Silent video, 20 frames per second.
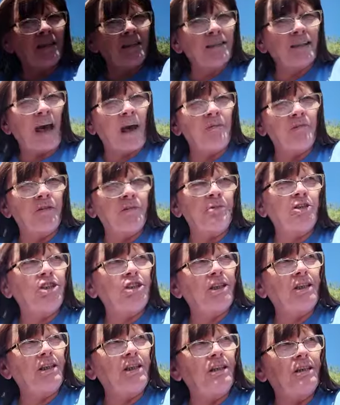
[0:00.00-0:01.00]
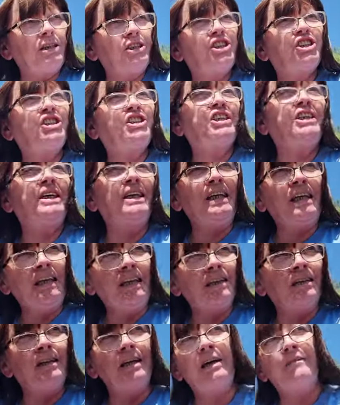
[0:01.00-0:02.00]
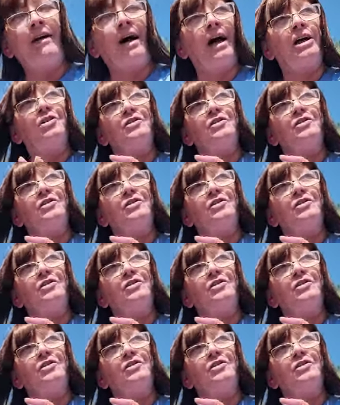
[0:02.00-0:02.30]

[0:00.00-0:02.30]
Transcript: this came from Shein. Ever how